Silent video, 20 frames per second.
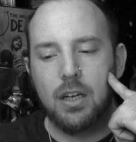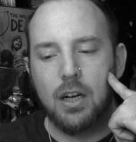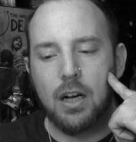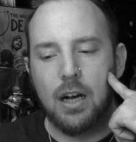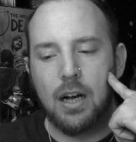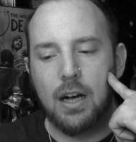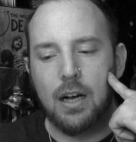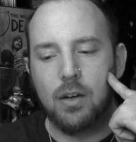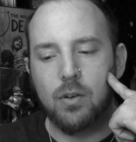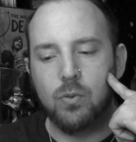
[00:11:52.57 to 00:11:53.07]

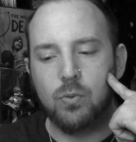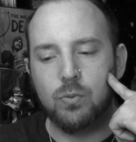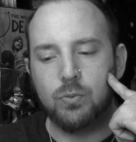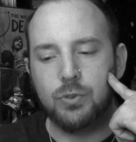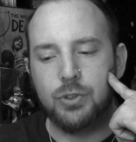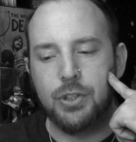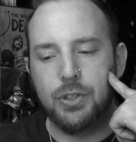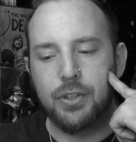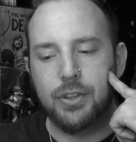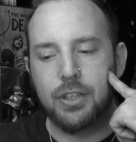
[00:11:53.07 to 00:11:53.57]
Do
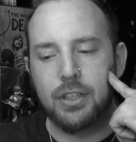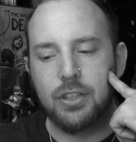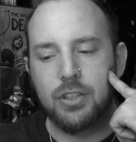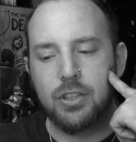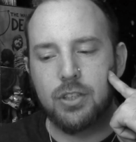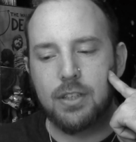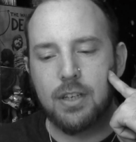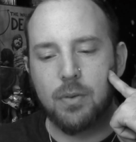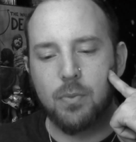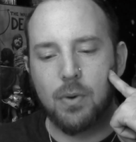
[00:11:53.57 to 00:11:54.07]
you think
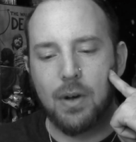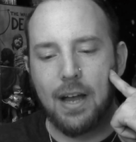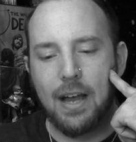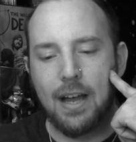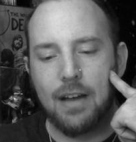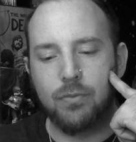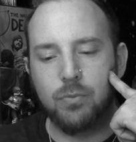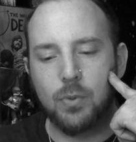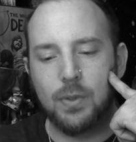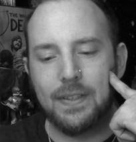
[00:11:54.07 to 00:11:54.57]
they will
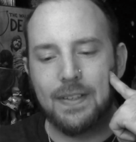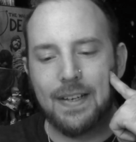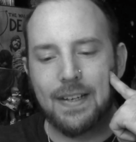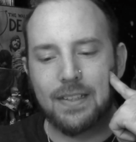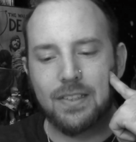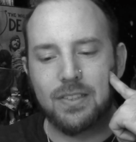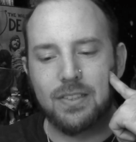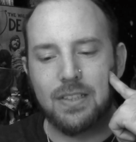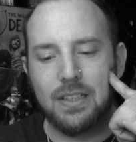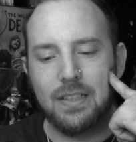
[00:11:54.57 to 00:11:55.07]
have one
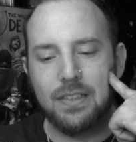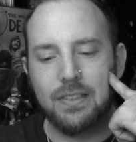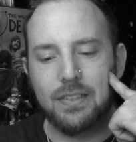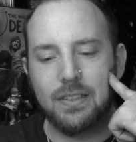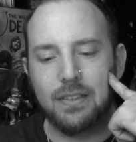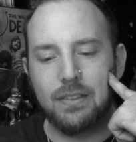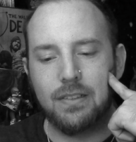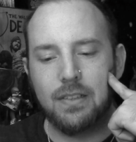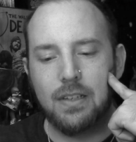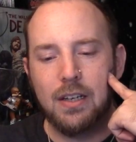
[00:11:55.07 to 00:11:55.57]
next
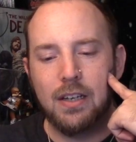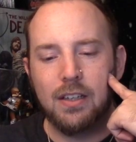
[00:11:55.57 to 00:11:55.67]
season?